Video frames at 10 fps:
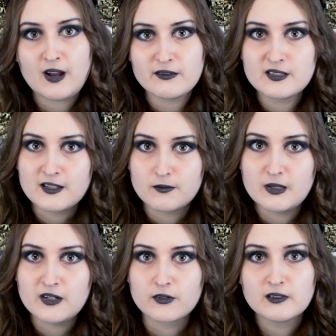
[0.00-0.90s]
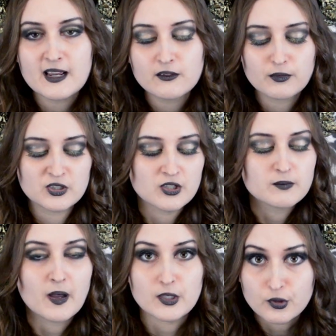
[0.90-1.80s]
centimeter length, which is
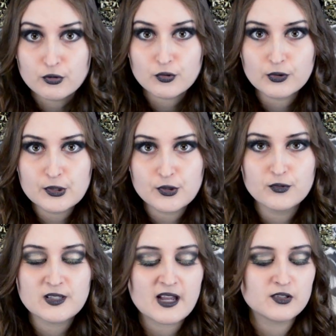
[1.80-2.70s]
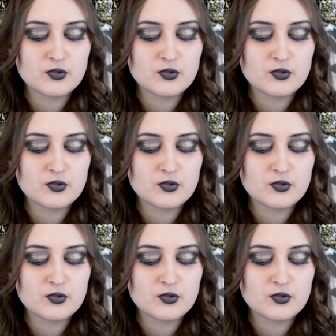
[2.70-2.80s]
my usual shoe size.